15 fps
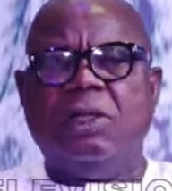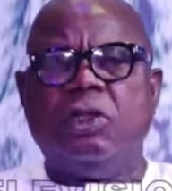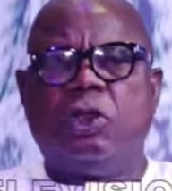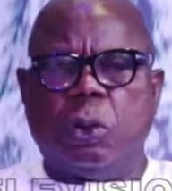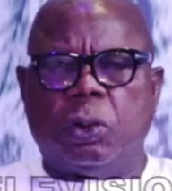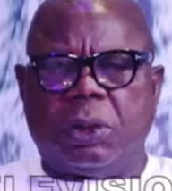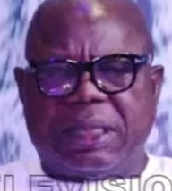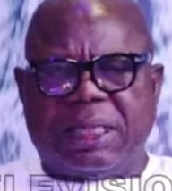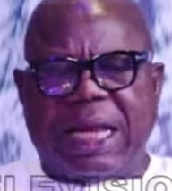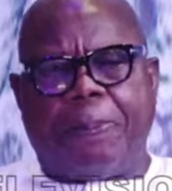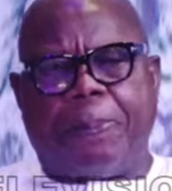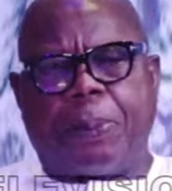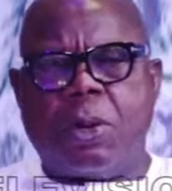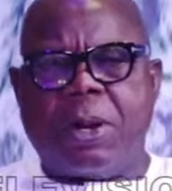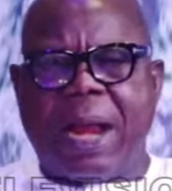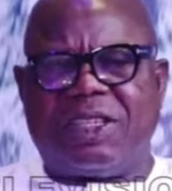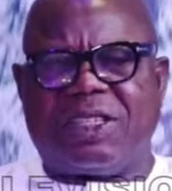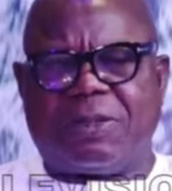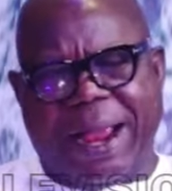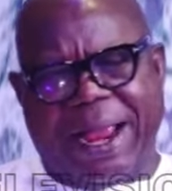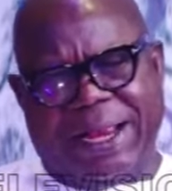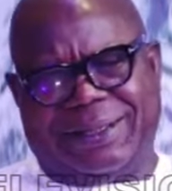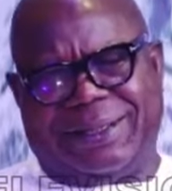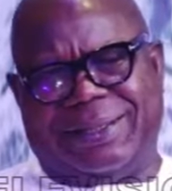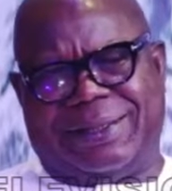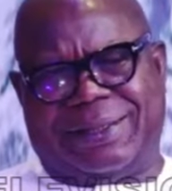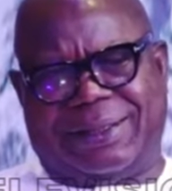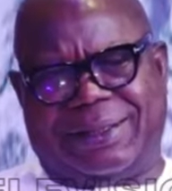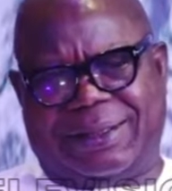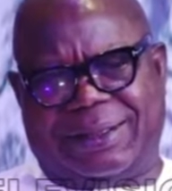Judicial
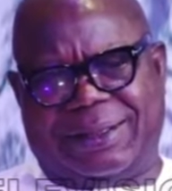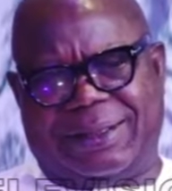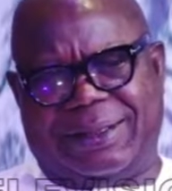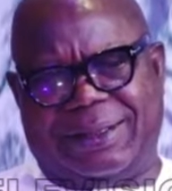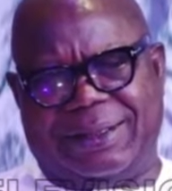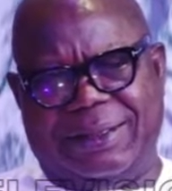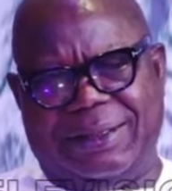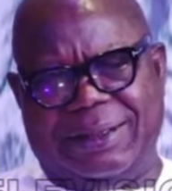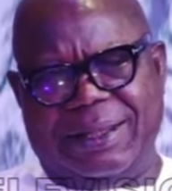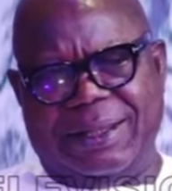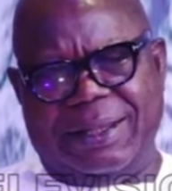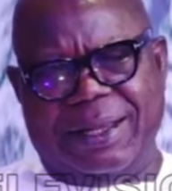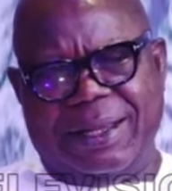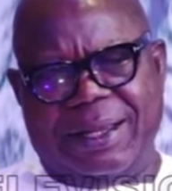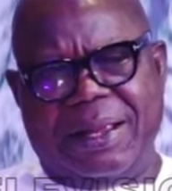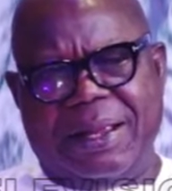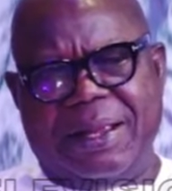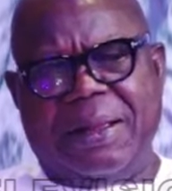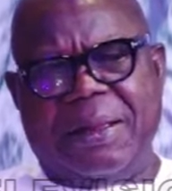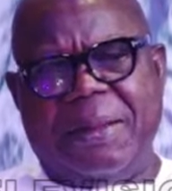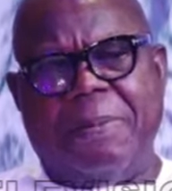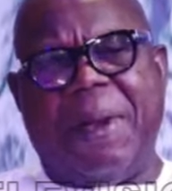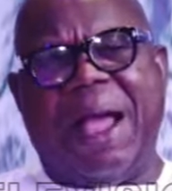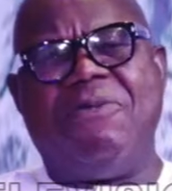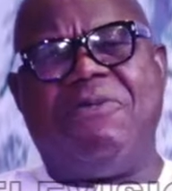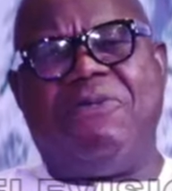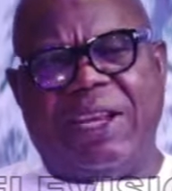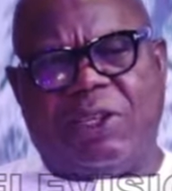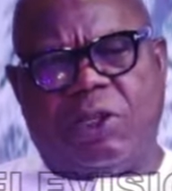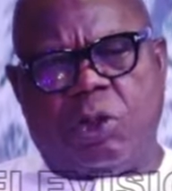pronouncements by
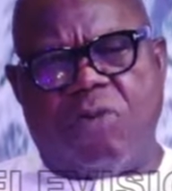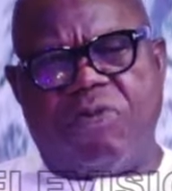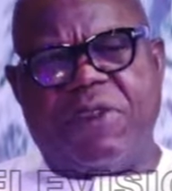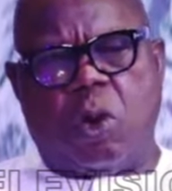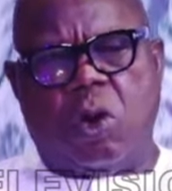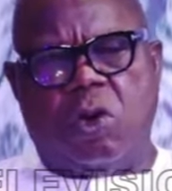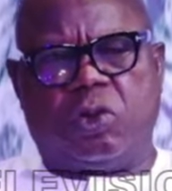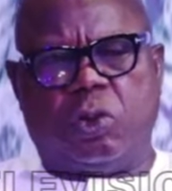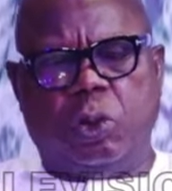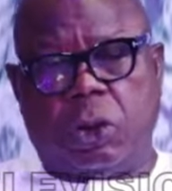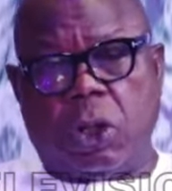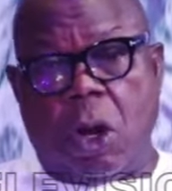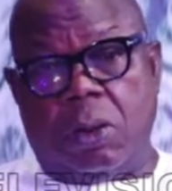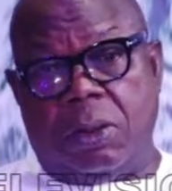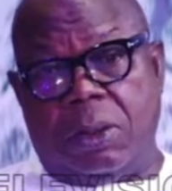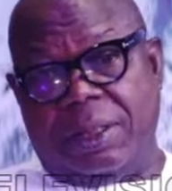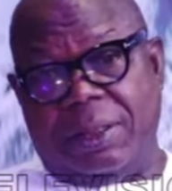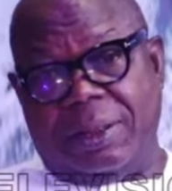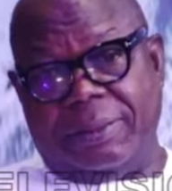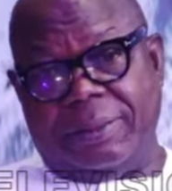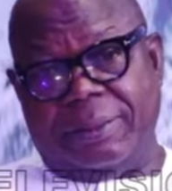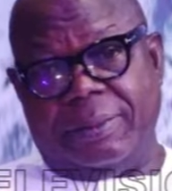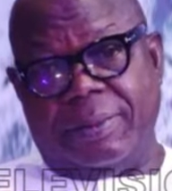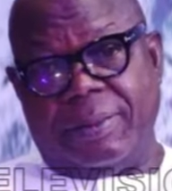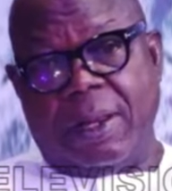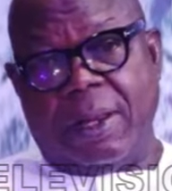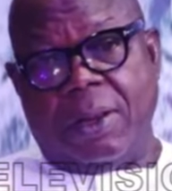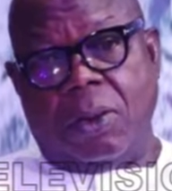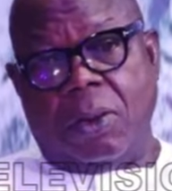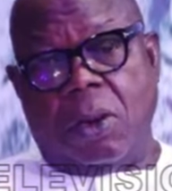virtue of the constitution
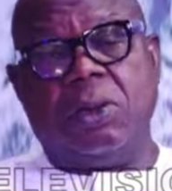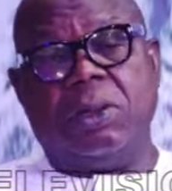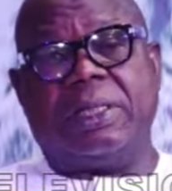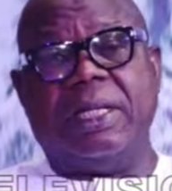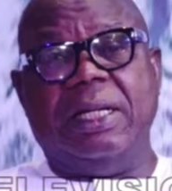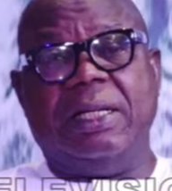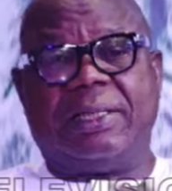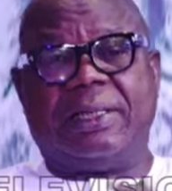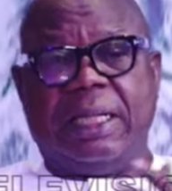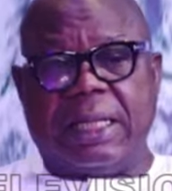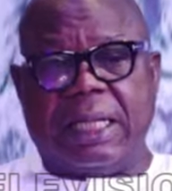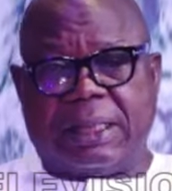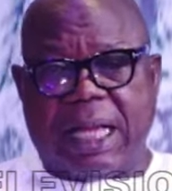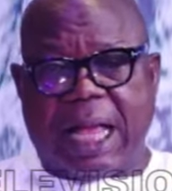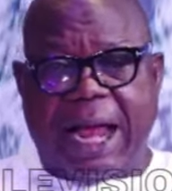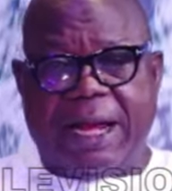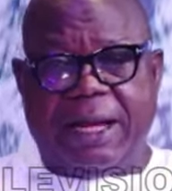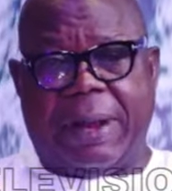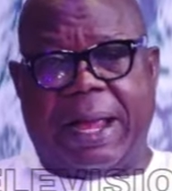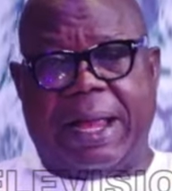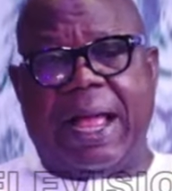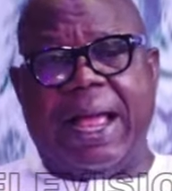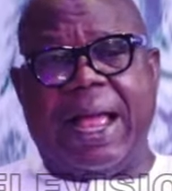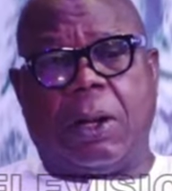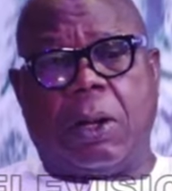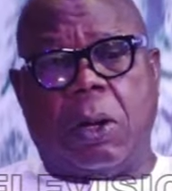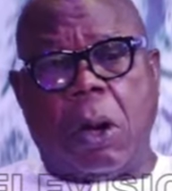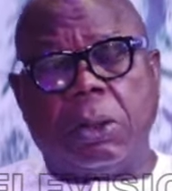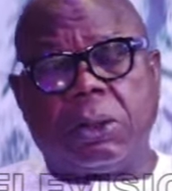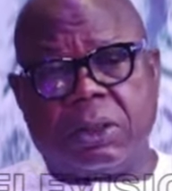until set aside by higher
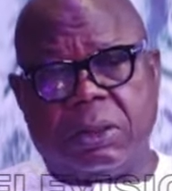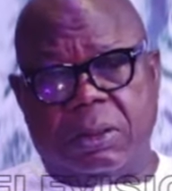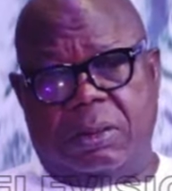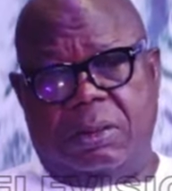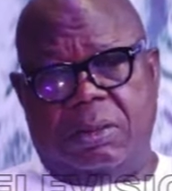court